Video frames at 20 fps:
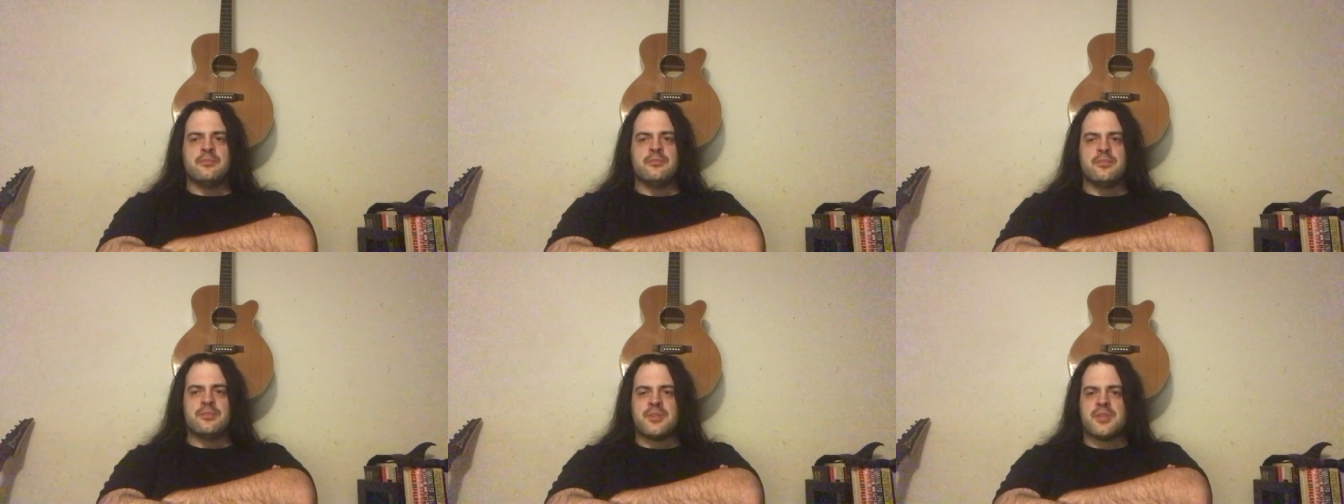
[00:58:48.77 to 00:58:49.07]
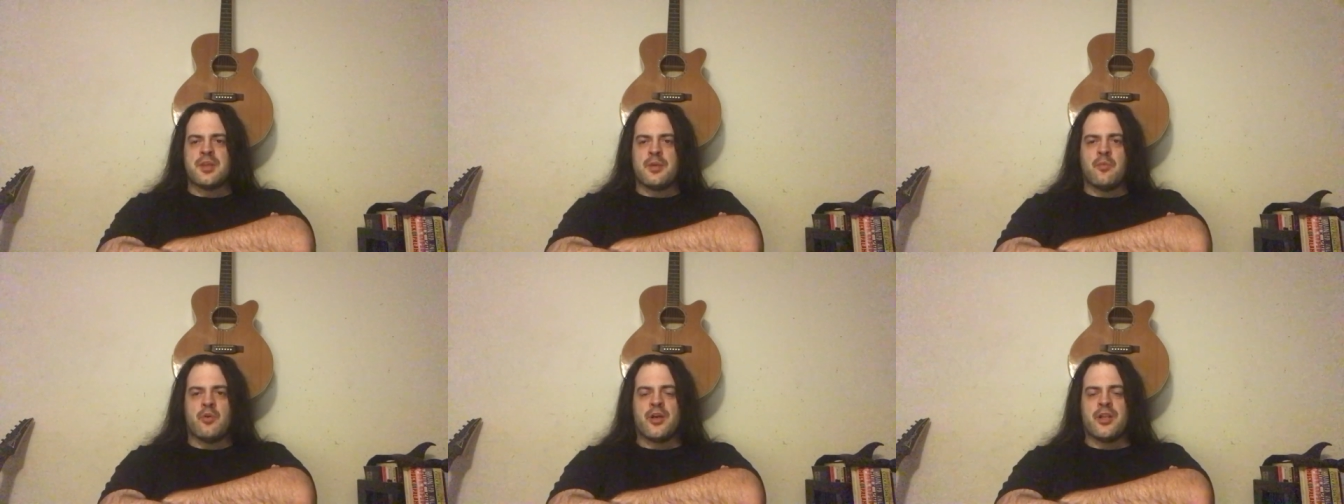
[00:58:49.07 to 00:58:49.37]

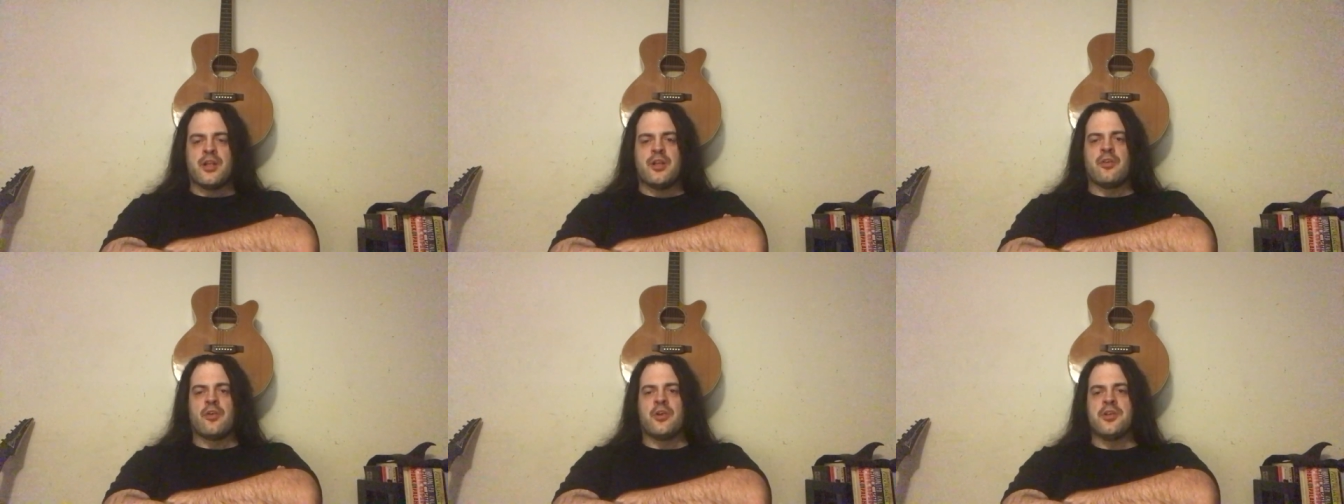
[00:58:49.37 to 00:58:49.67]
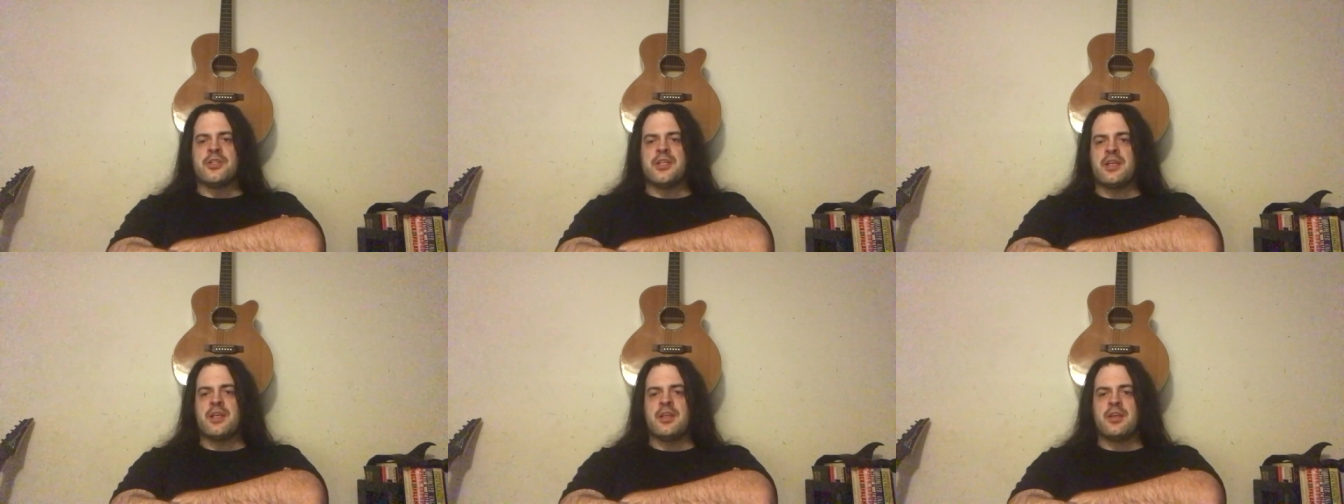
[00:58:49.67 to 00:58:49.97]
somewhat
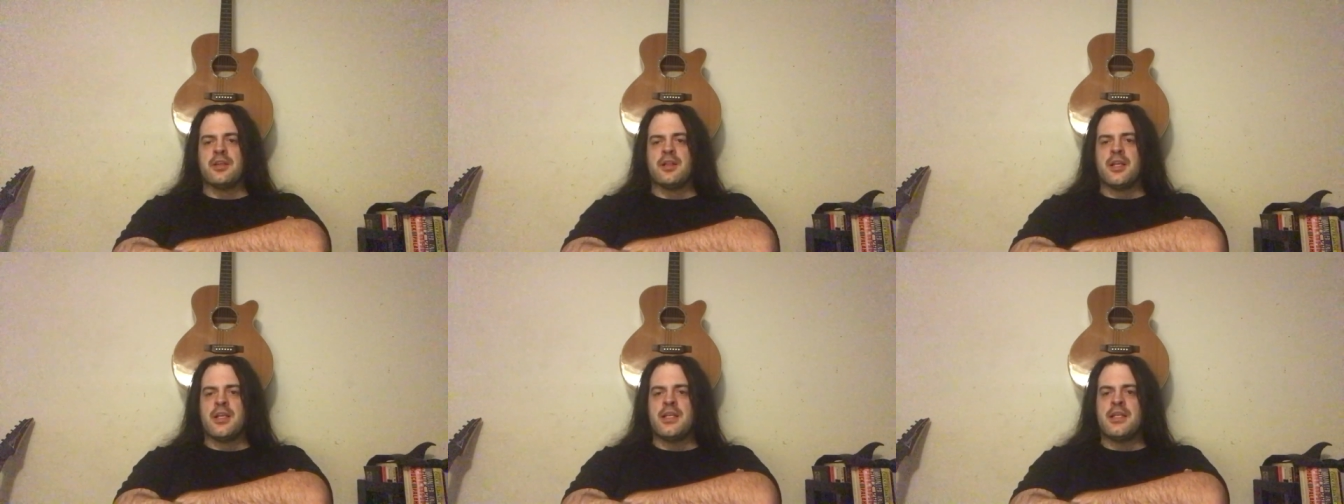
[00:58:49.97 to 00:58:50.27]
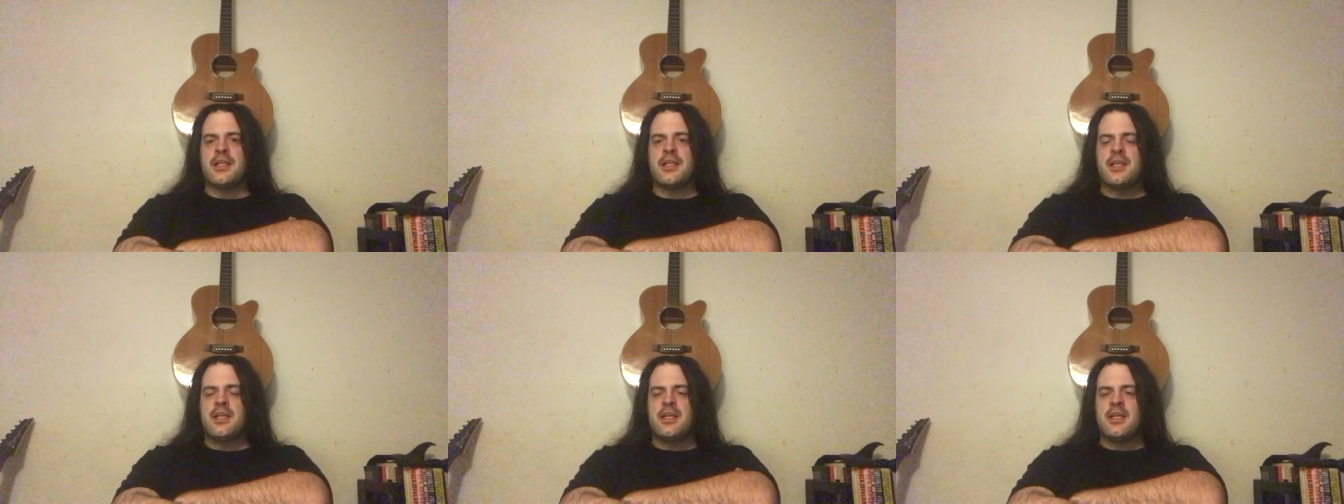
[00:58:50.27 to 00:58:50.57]

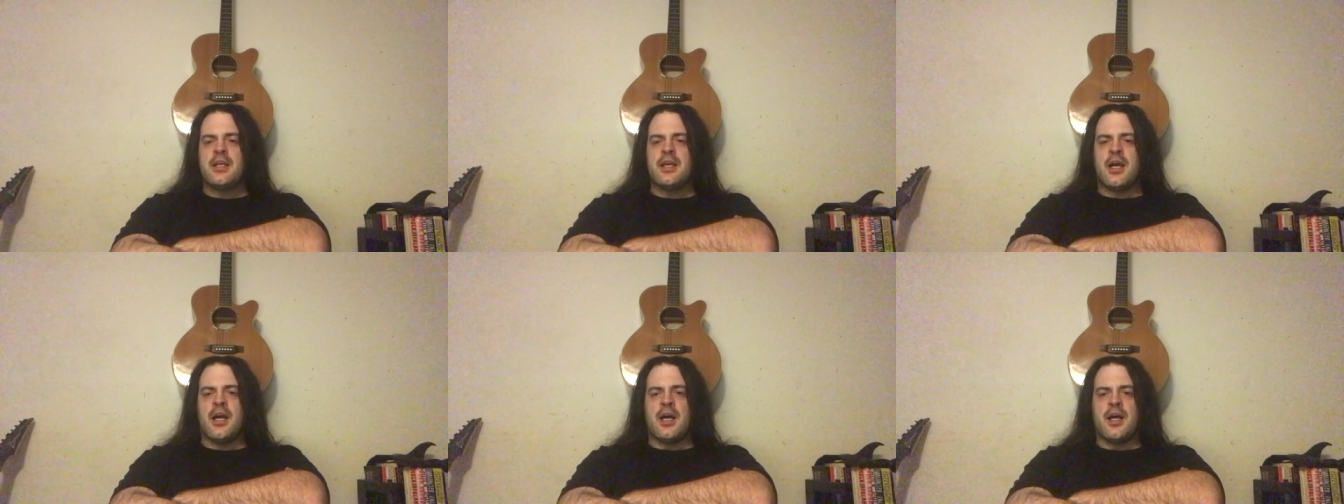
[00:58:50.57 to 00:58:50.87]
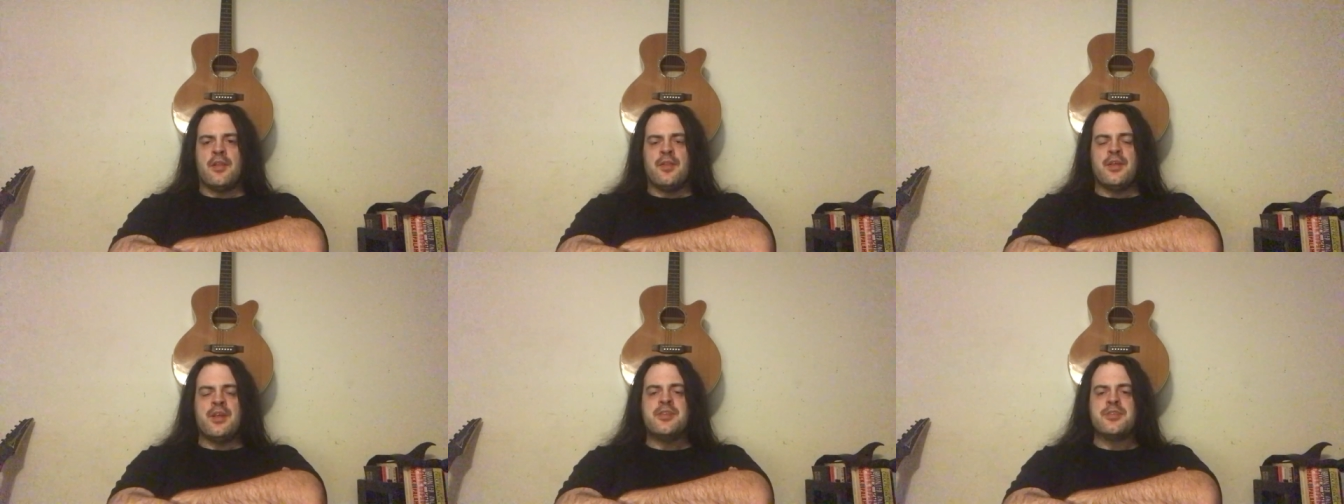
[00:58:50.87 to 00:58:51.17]
inarticulate.
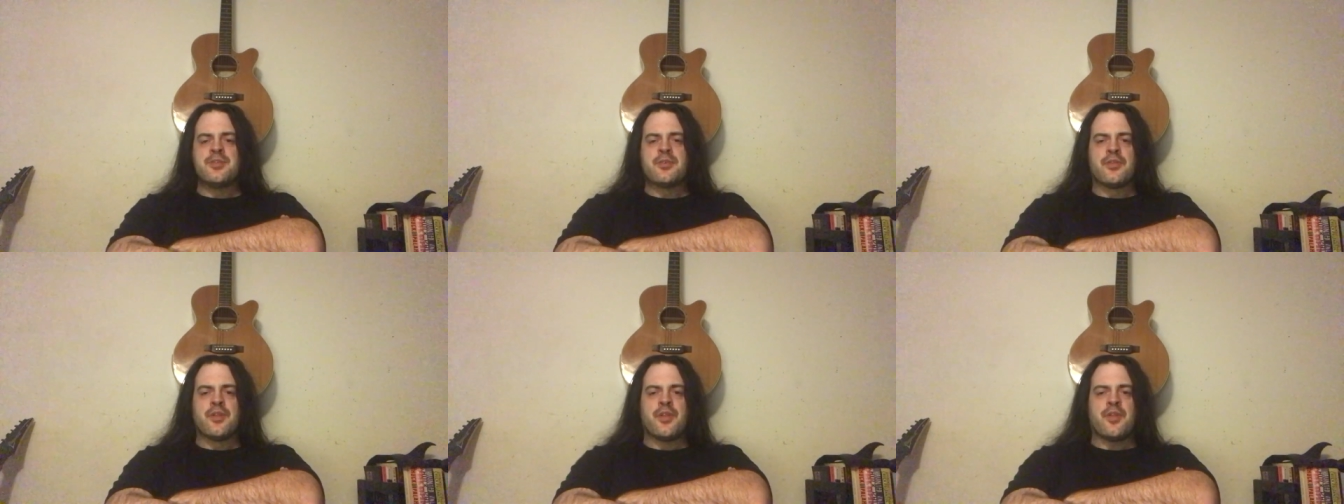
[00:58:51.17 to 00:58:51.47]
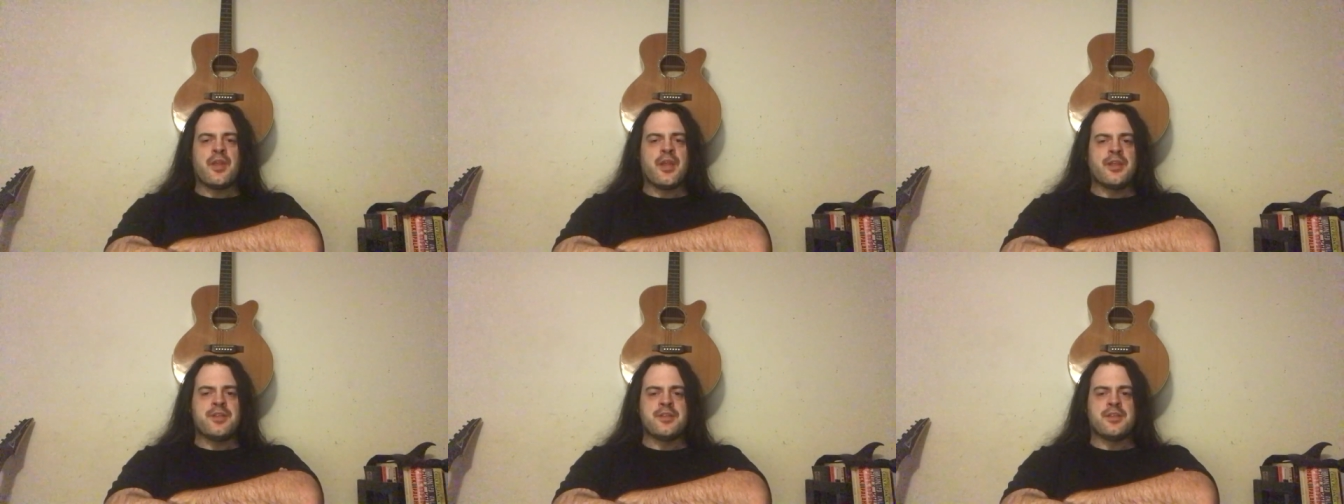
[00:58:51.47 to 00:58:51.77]
Uh, these are the
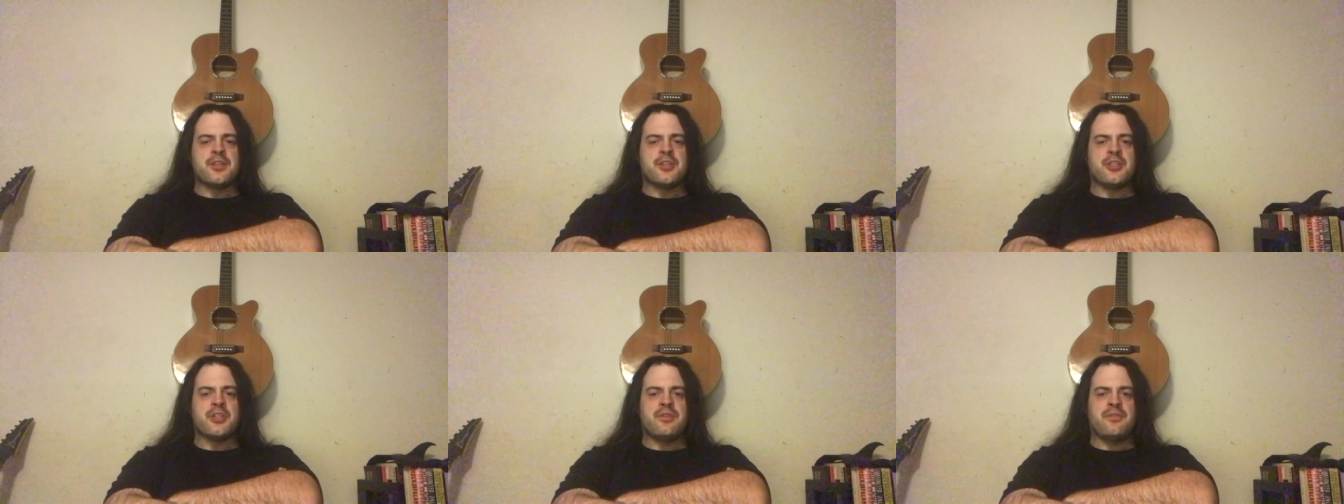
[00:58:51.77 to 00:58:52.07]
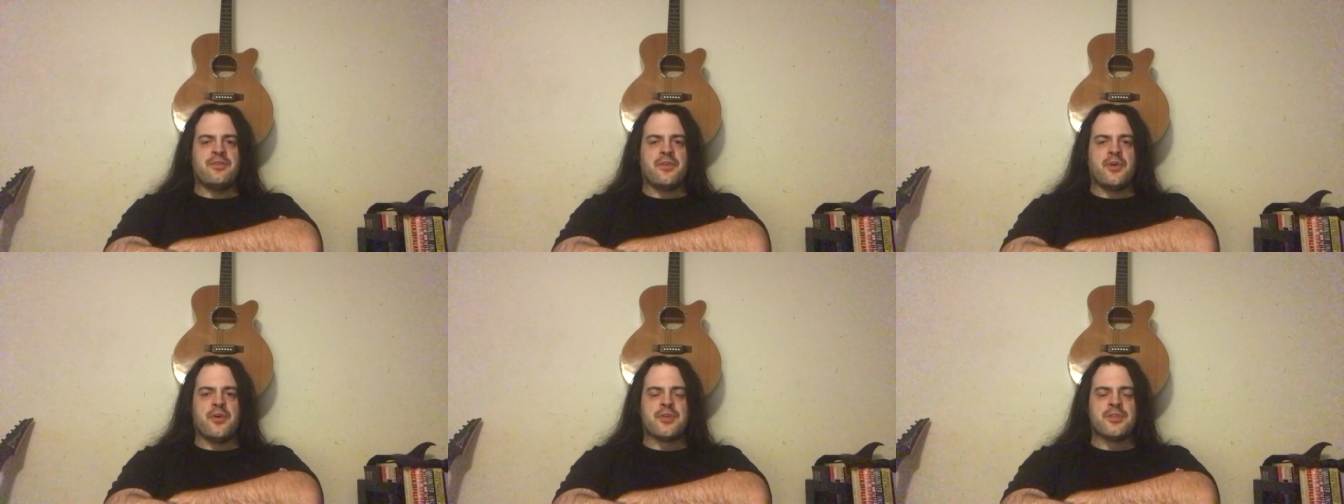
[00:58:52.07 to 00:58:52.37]
things that she
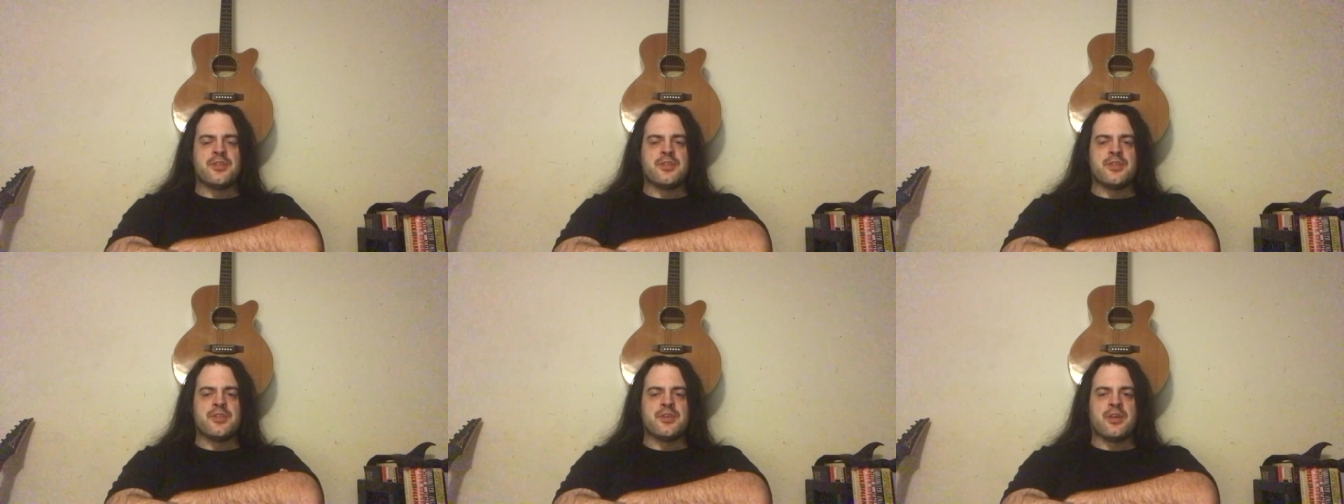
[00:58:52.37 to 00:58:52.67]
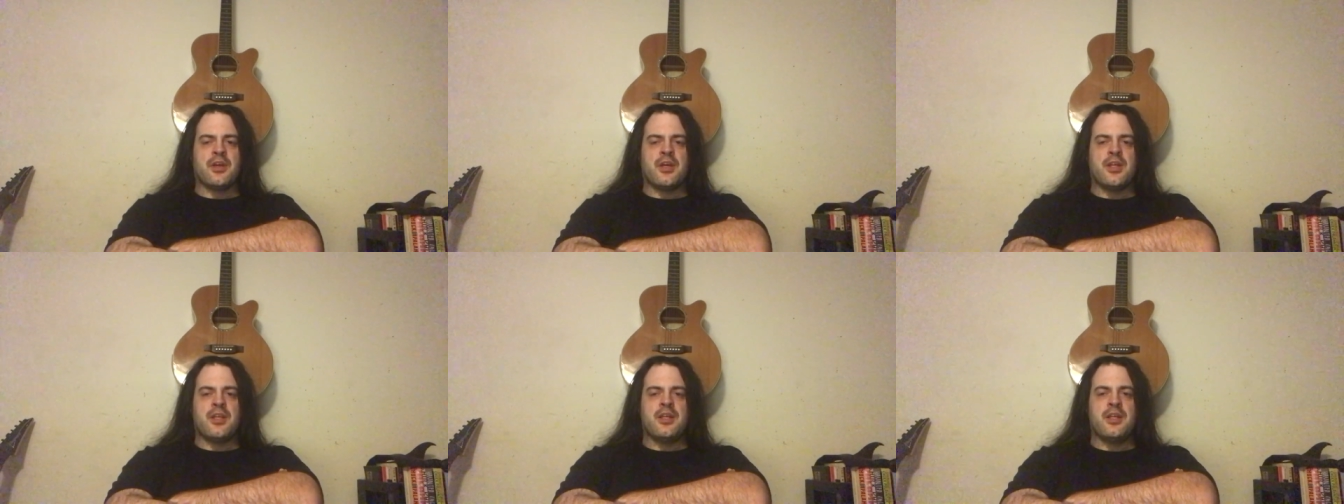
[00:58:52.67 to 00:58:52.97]
focuses
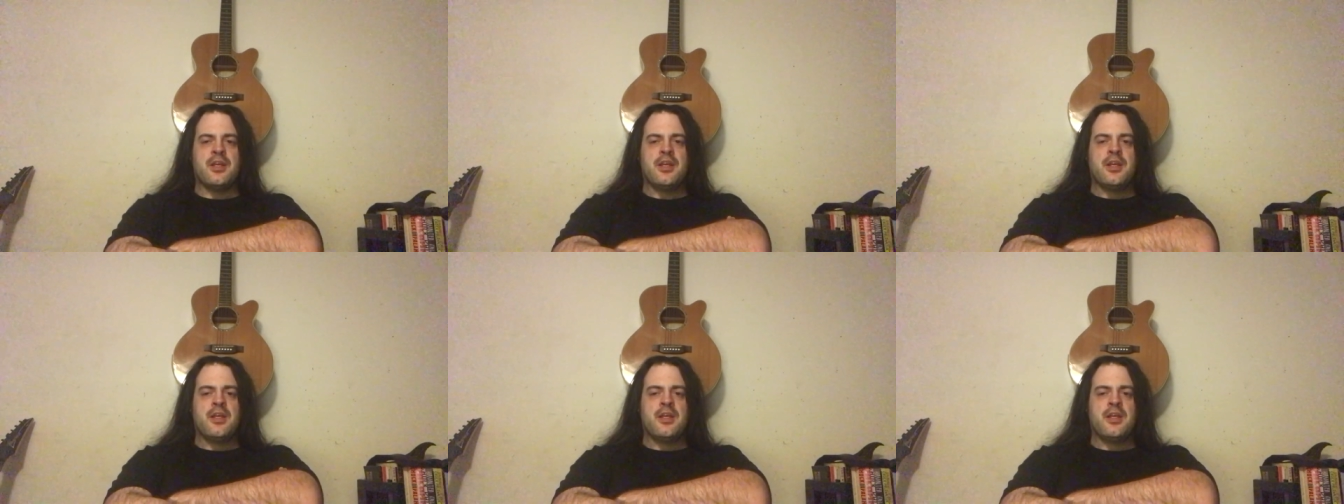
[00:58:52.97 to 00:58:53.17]
on.